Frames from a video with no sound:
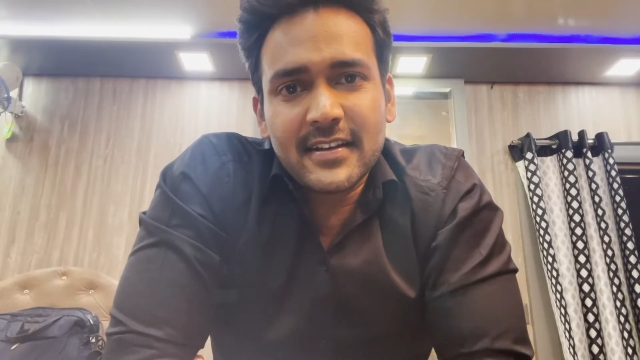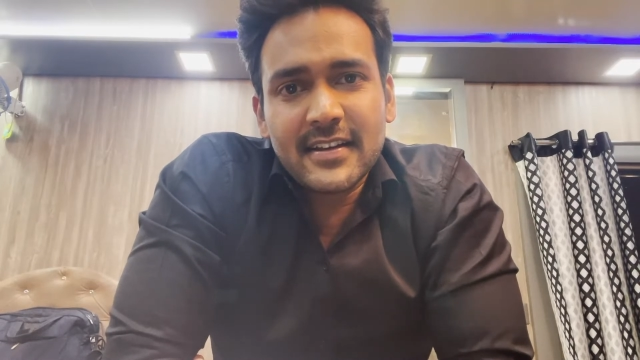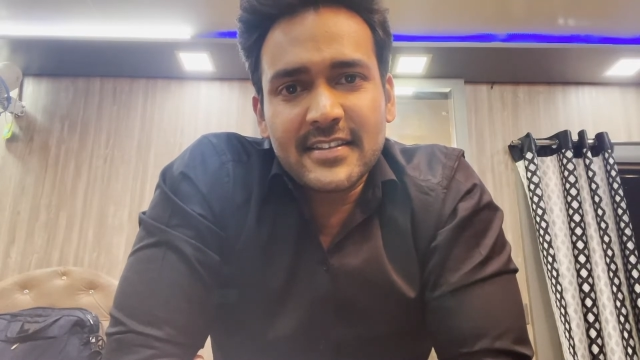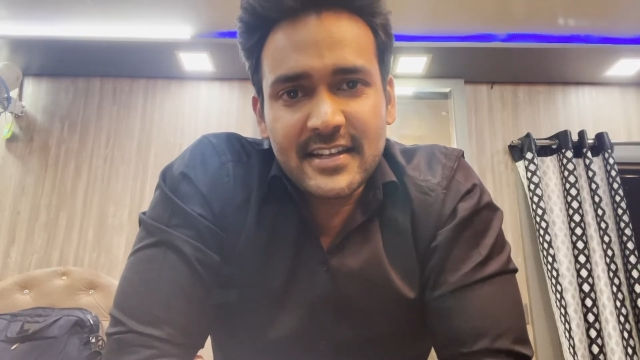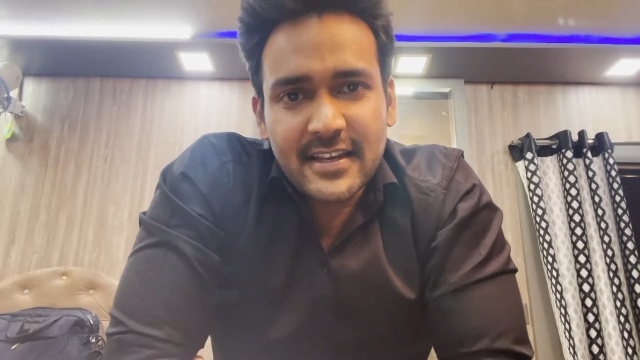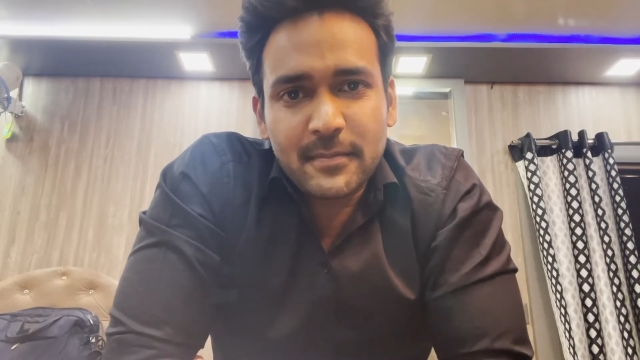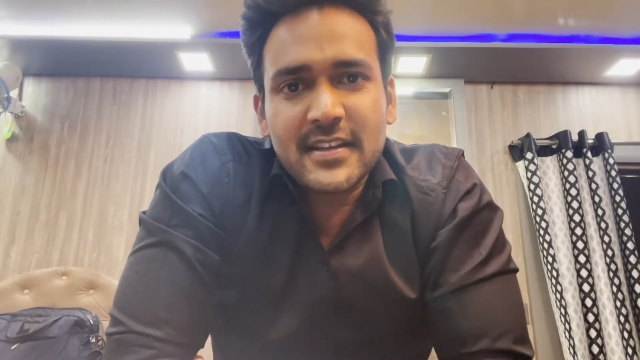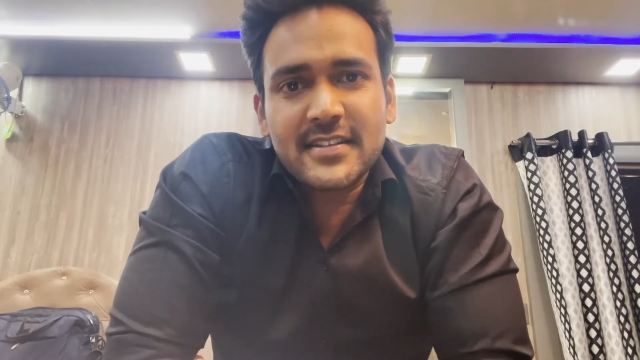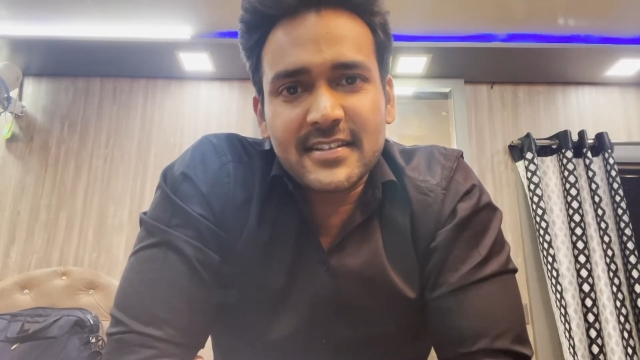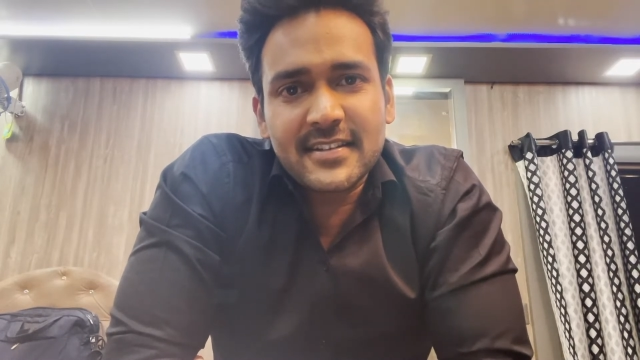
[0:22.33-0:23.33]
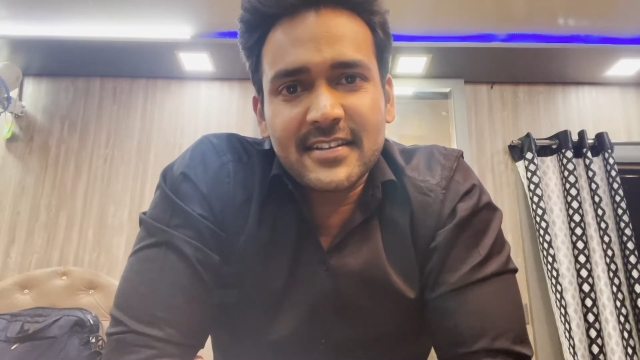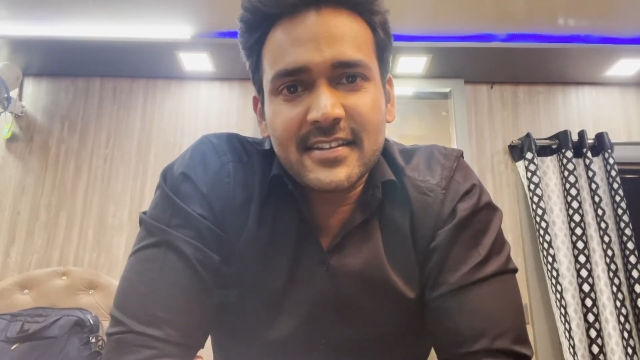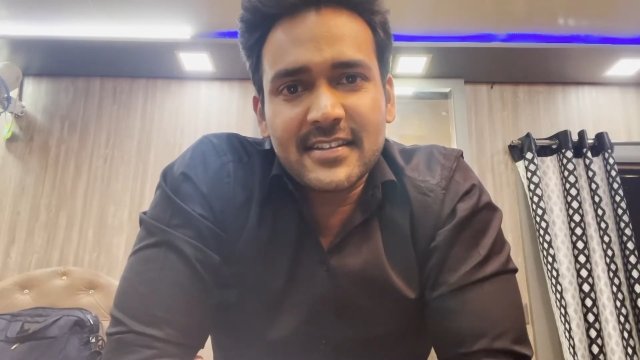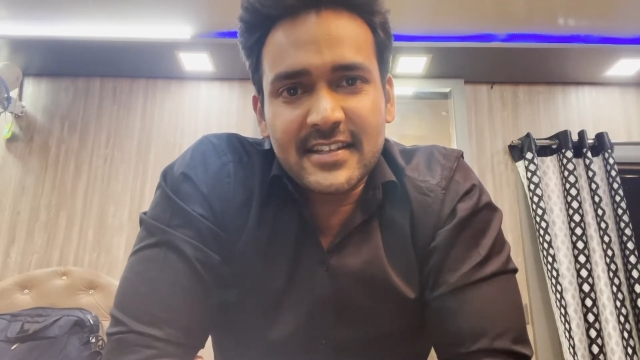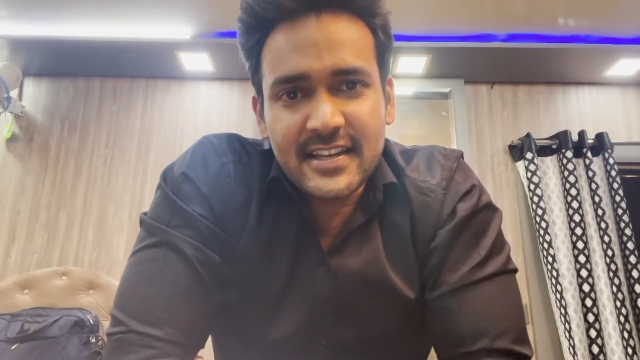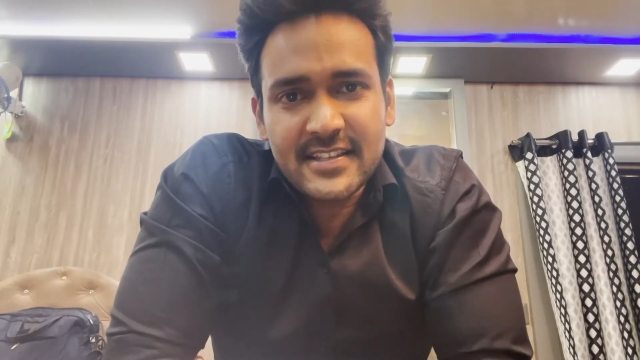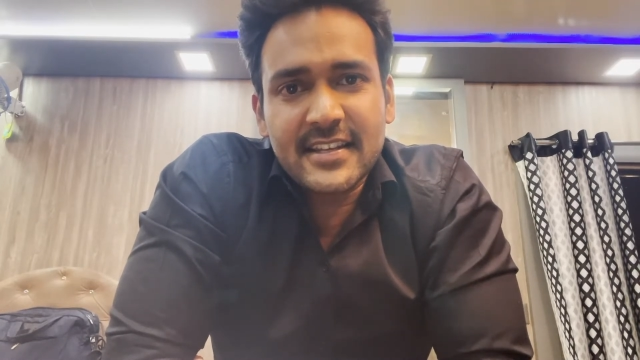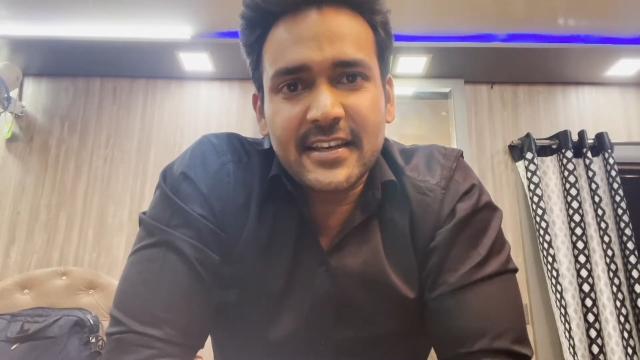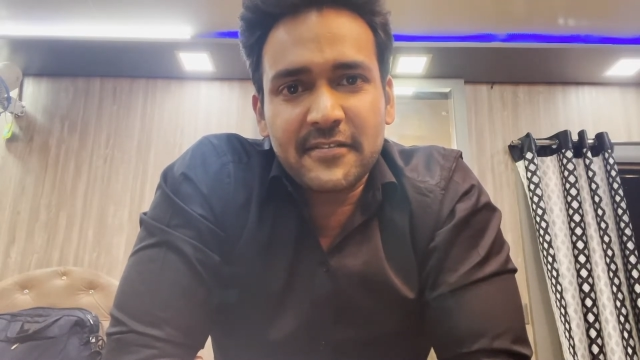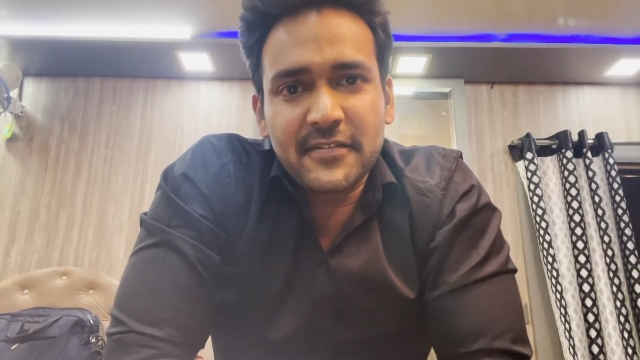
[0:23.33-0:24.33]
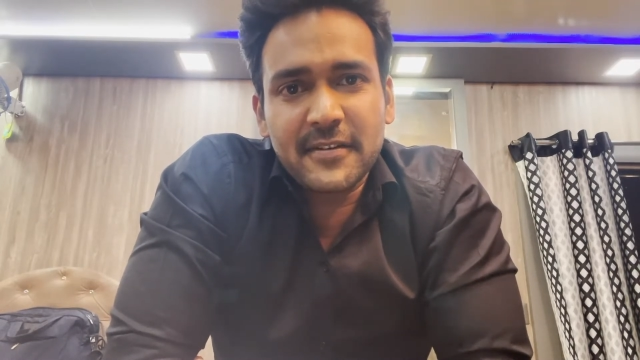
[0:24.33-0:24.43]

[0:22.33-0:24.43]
Stay blessed, stay safe.